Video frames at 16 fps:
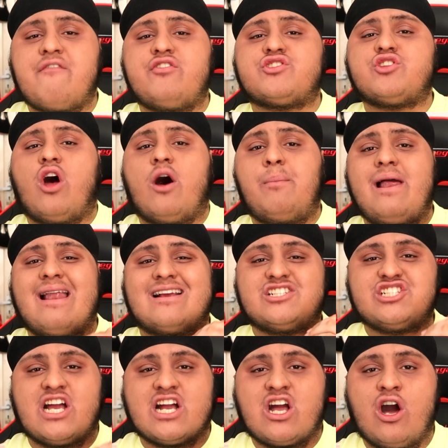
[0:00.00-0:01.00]
if you start a player like
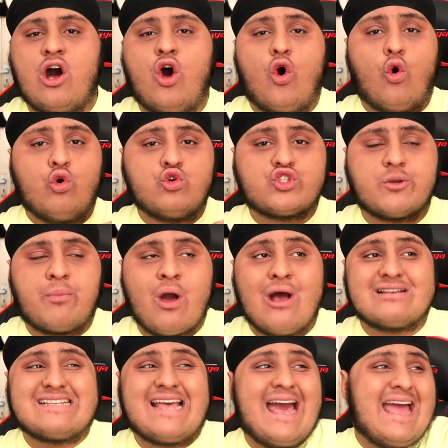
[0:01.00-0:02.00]
Xhaka or
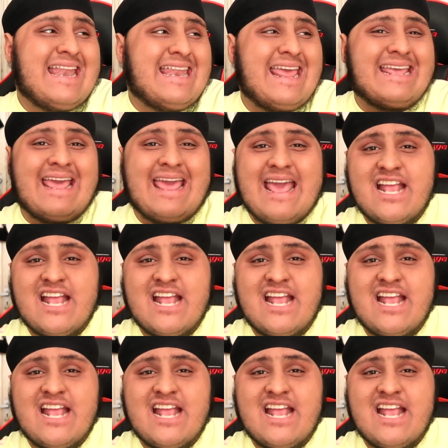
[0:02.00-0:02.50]
Ceballos and they get